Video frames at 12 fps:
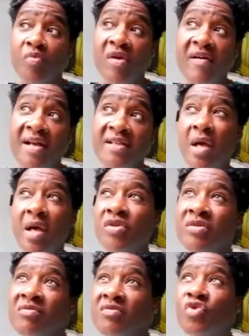whereas I
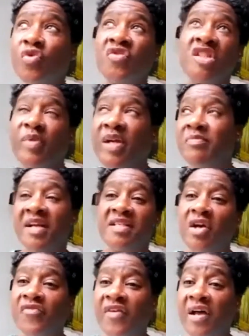wouldn't sort of spread
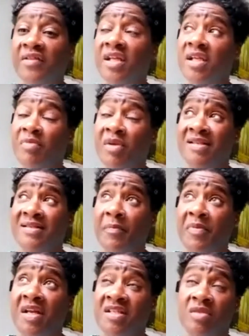myself out thinly, because
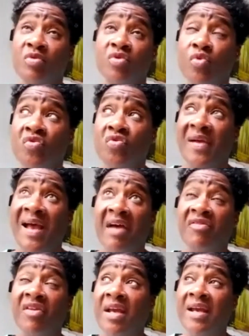that person would also
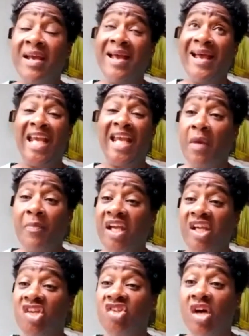have a care
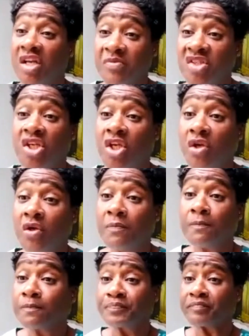package, I
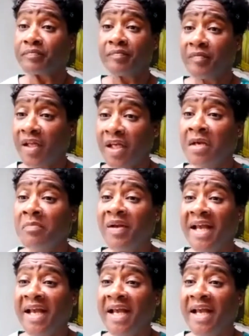assume, in